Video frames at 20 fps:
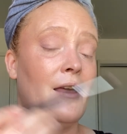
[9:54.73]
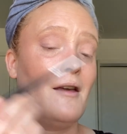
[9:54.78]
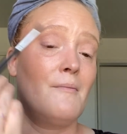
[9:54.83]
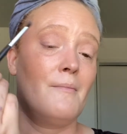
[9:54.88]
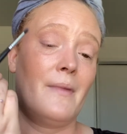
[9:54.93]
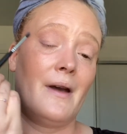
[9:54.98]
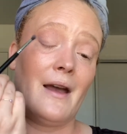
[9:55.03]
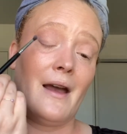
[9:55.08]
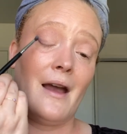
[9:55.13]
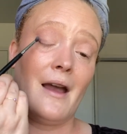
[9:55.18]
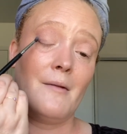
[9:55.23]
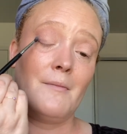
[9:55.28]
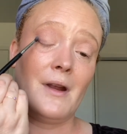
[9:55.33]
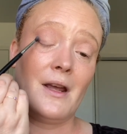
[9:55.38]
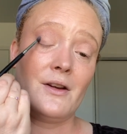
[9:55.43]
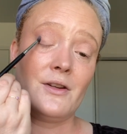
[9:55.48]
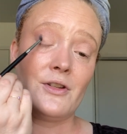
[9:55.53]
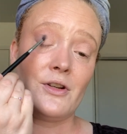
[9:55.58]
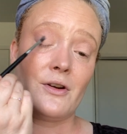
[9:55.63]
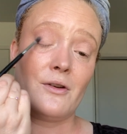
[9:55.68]
But I'm
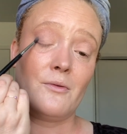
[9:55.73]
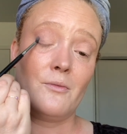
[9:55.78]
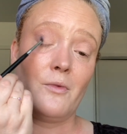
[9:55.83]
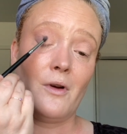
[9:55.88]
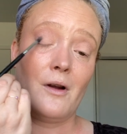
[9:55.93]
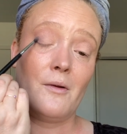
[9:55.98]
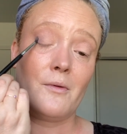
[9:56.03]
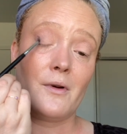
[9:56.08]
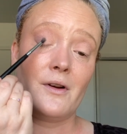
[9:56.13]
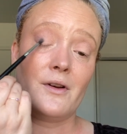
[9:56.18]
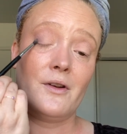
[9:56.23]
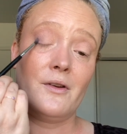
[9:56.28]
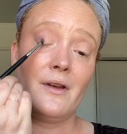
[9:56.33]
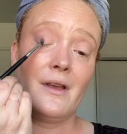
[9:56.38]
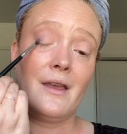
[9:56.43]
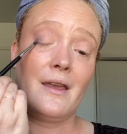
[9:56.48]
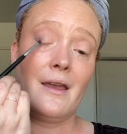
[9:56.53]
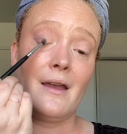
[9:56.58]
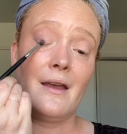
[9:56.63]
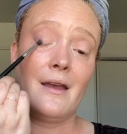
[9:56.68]
not sure what we're
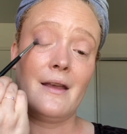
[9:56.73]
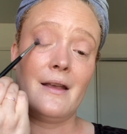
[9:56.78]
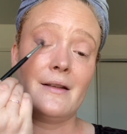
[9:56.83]
doing yet.